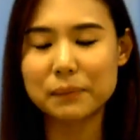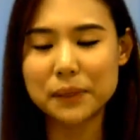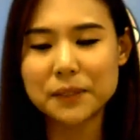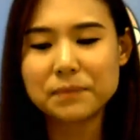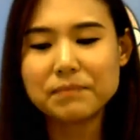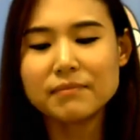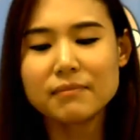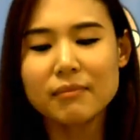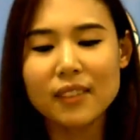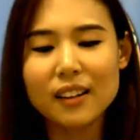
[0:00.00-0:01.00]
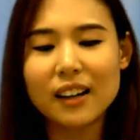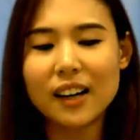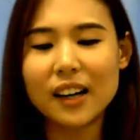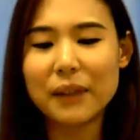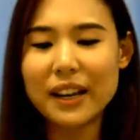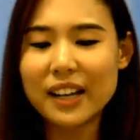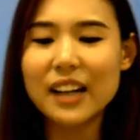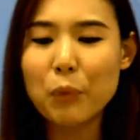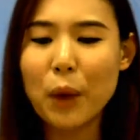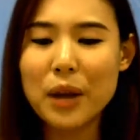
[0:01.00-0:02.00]
for example.
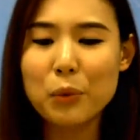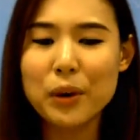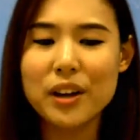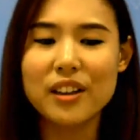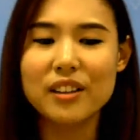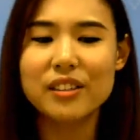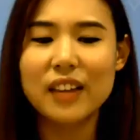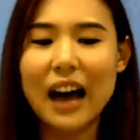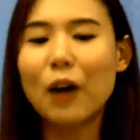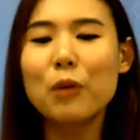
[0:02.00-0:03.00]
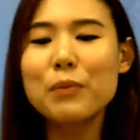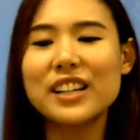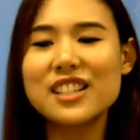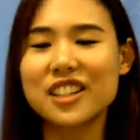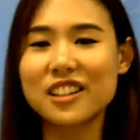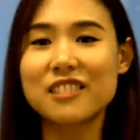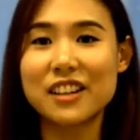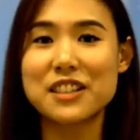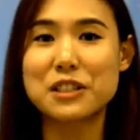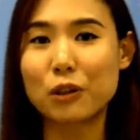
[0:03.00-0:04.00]
And then I went with, how many
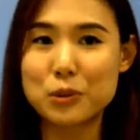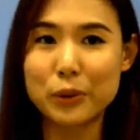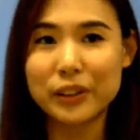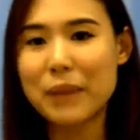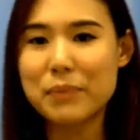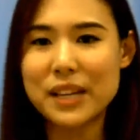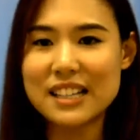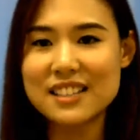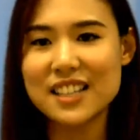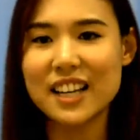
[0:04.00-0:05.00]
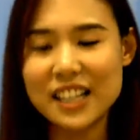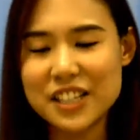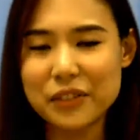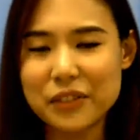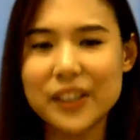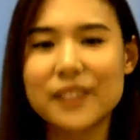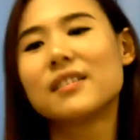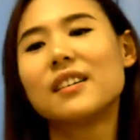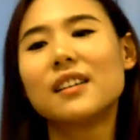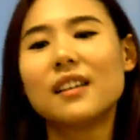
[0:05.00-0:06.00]
chicken rice stores will there be inside each of
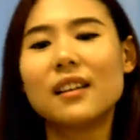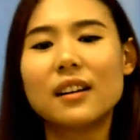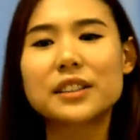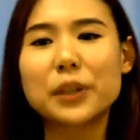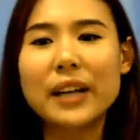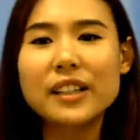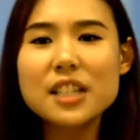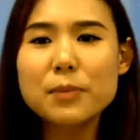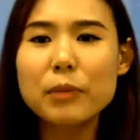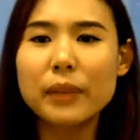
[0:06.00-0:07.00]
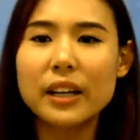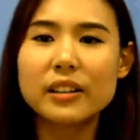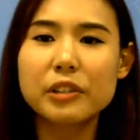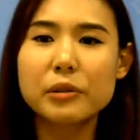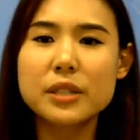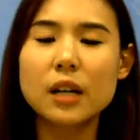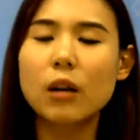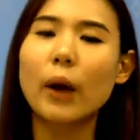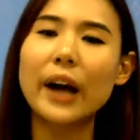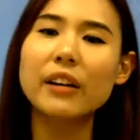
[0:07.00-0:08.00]
it? So at this point, my
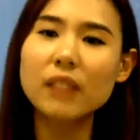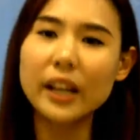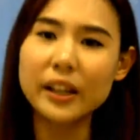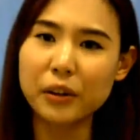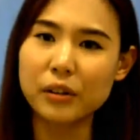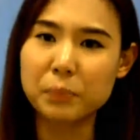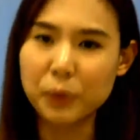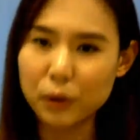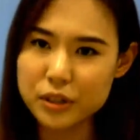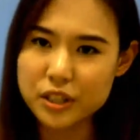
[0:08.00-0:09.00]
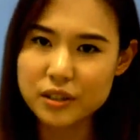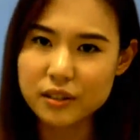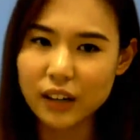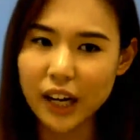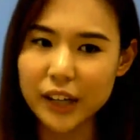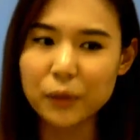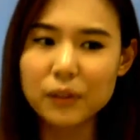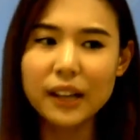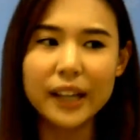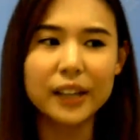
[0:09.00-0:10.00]
interviewer said, I don't like your approach.
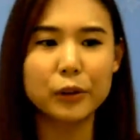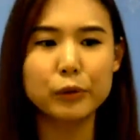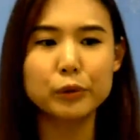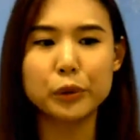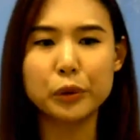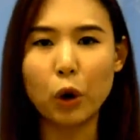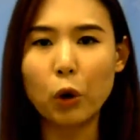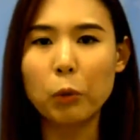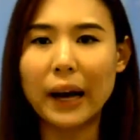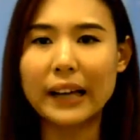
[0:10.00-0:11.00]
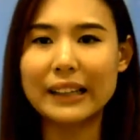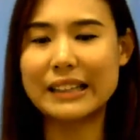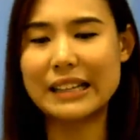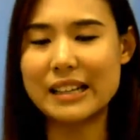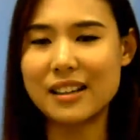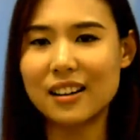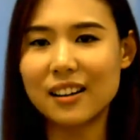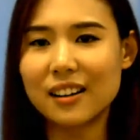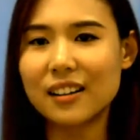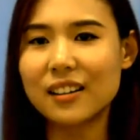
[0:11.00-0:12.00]
I don't like you to go by
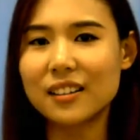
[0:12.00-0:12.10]
the